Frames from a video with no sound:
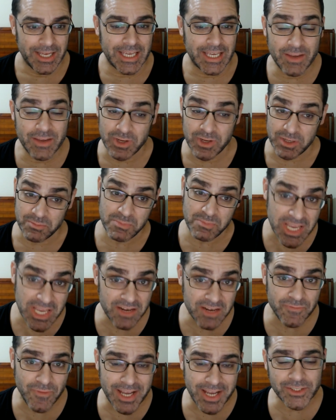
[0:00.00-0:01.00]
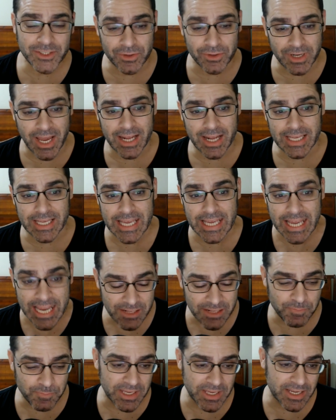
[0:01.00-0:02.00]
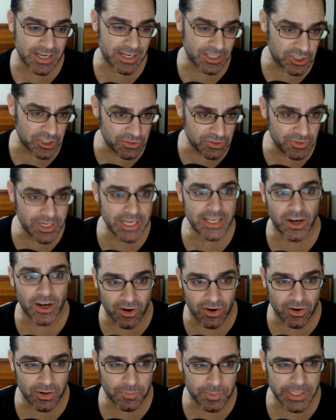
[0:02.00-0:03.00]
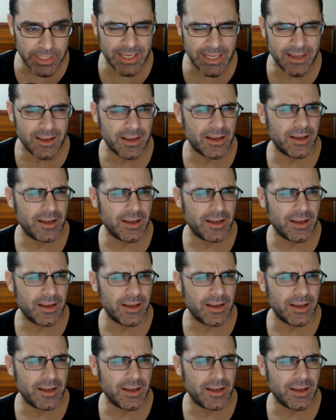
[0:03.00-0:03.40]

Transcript: giving me advice on how to eat because you eat horribly.